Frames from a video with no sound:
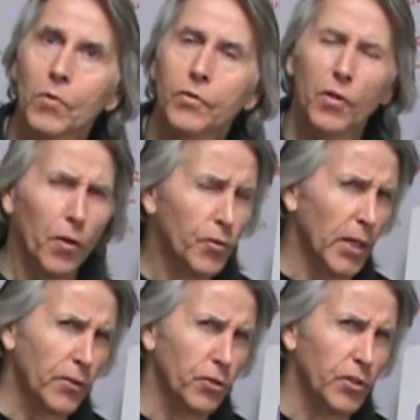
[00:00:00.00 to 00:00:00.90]
So those
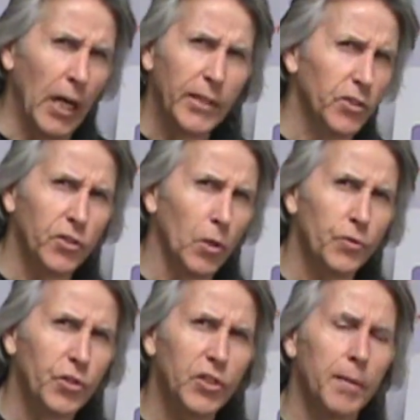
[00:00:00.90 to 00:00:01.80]
exercises
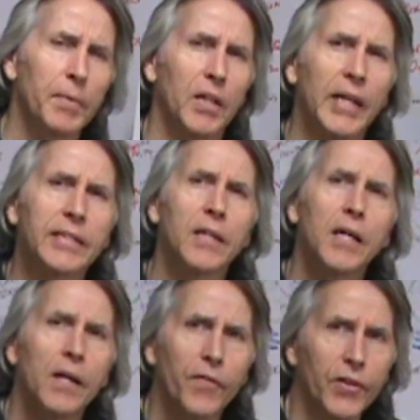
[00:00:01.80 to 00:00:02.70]
don't stimulate
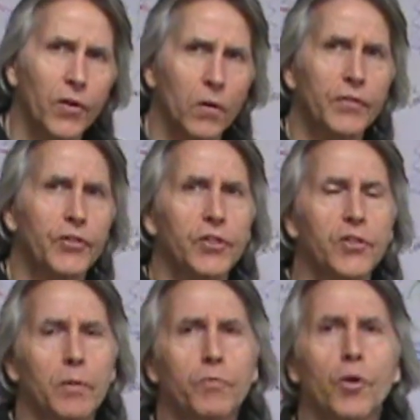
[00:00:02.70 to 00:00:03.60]
the nervous
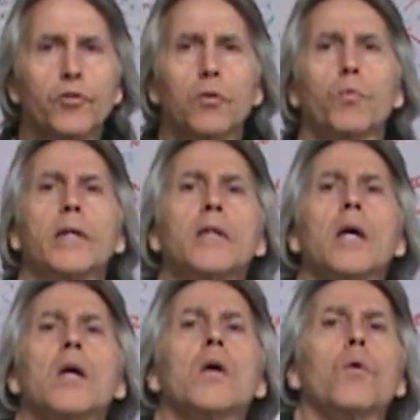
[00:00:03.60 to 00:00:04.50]
system. Those are what
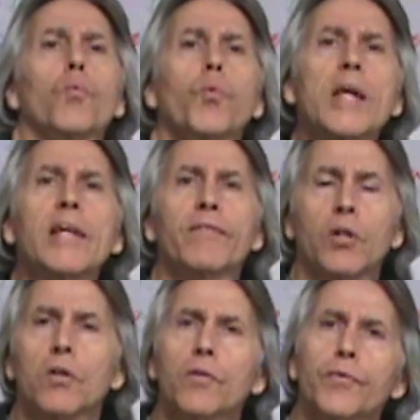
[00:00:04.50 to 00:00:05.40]
we have
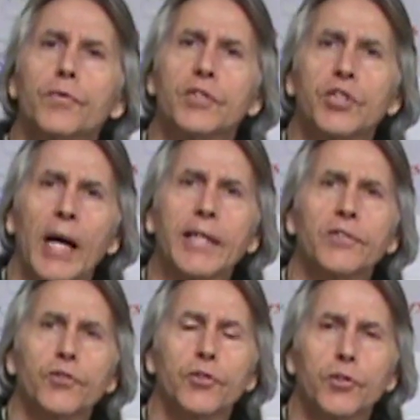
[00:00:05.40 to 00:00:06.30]
learned through the Czech
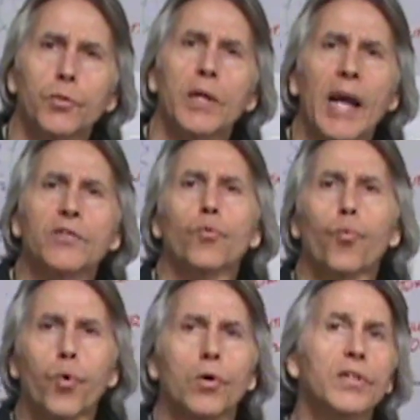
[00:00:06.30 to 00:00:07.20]
Institute as
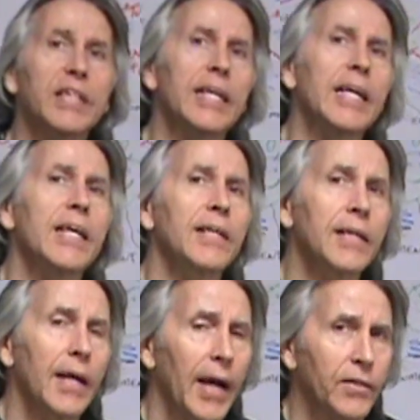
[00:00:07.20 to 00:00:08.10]

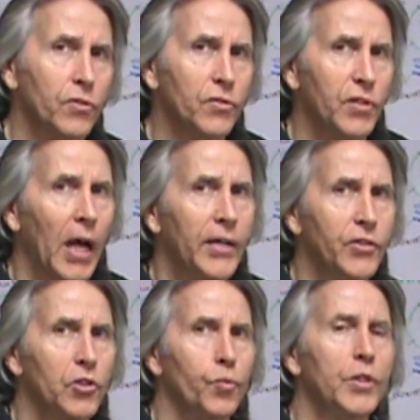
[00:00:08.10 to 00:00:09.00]
work-in
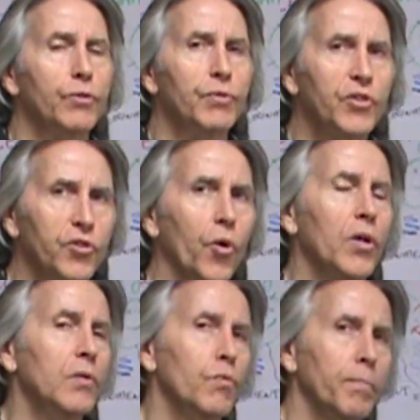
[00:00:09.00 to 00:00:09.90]
exercises, which
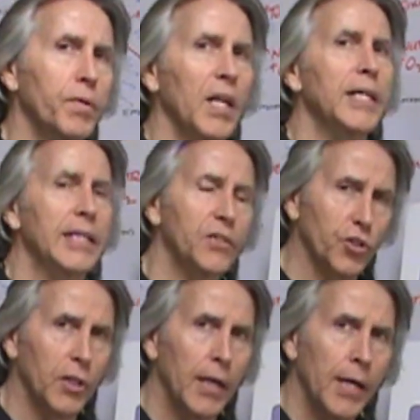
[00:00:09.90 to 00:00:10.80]
restore and replenish.